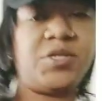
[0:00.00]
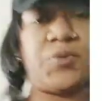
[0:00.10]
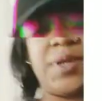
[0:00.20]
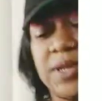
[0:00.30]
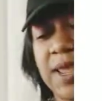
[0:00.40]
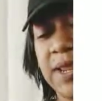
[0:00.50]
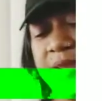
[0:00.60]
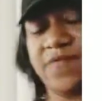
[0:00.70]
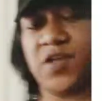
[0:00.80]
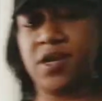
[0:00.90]
doing
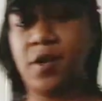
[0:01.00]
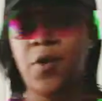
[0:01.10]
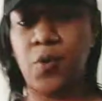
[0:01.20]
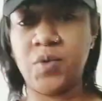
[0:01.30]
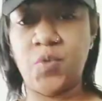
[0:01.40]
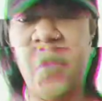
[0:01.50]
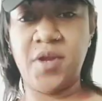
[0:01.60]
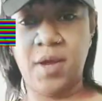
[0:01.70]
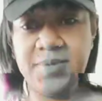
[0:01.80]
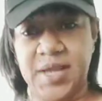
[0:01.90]
a video with an
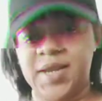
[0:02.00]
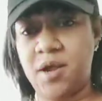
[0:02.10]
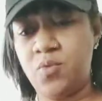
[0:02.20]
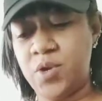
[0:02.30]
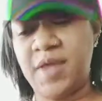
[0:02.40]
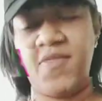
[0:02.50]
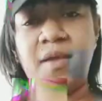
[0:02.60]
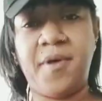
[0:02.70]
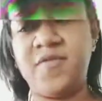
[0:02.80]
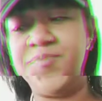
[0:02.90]
update on what I think
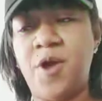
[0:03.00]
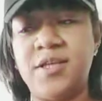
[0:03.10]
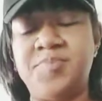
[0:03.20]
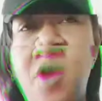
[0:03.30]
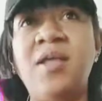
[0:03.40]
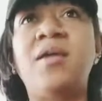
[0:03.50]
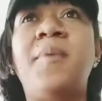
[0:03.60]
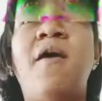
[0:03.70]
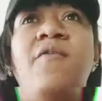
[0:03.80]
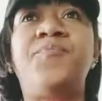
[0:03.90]
about these products, probably
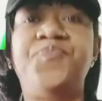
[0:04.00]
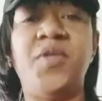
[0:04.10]
about